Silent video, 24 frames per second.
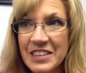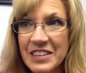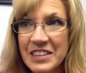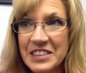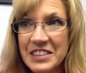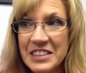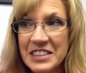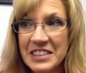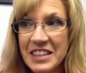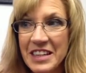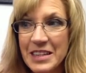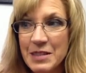
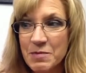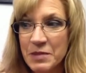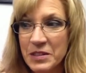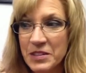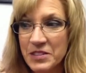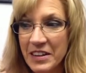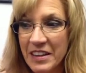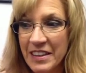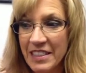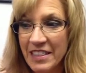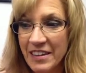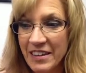just lost my
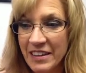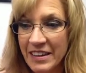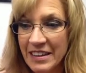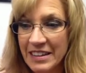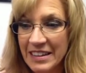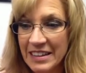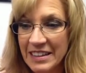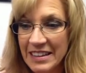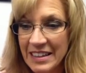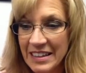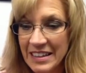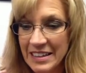train of thought.
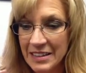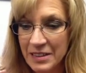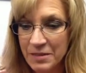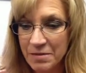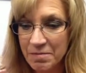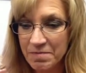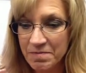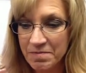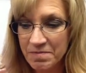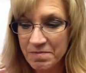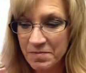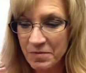
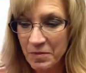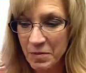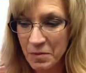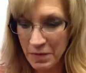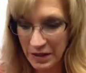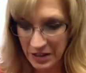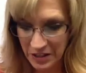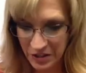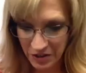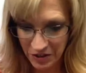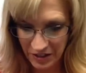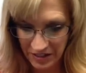We'll
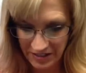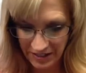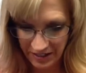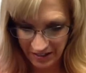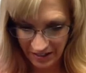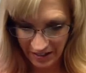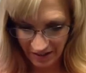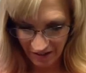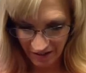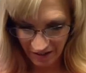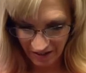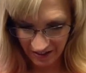make sure I tell
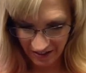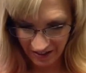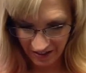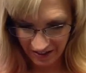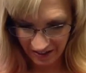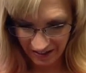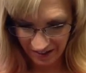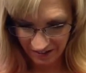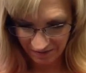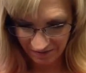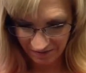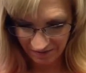you
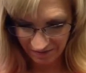everything.